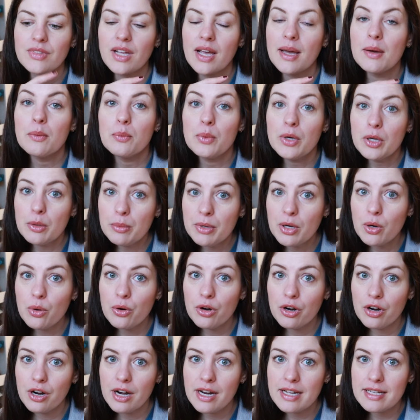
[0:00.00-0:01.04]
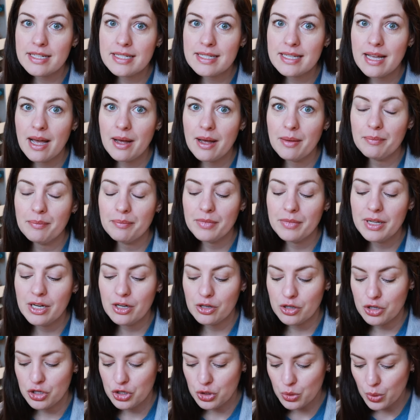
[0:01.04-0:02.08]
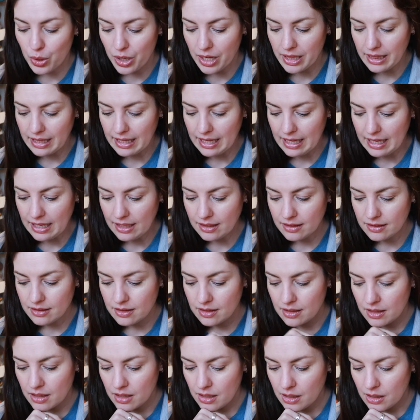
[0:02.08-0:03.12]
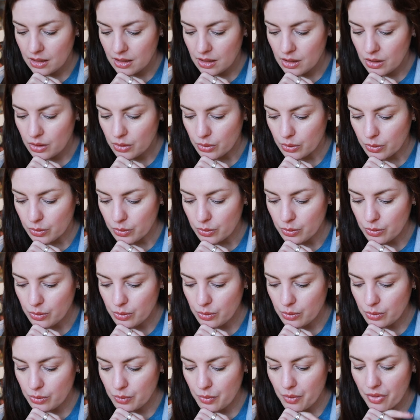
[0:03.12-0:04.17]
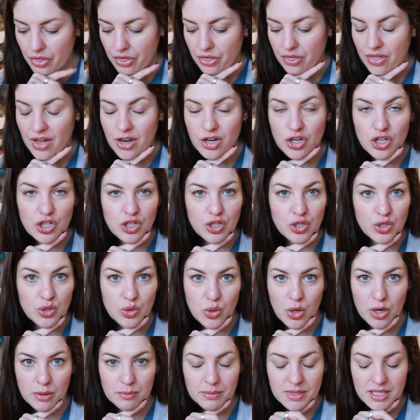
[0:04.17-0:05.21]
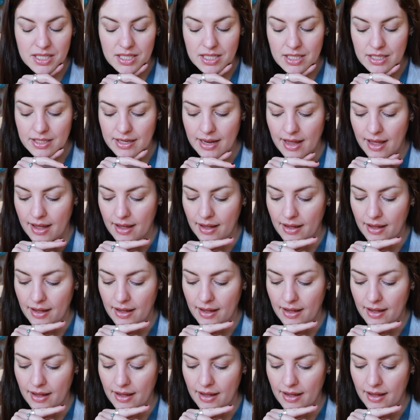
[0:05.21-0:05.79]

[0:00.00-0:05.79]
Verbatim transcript: I will be ordering some here shortly. Ooh, thunderstorms today.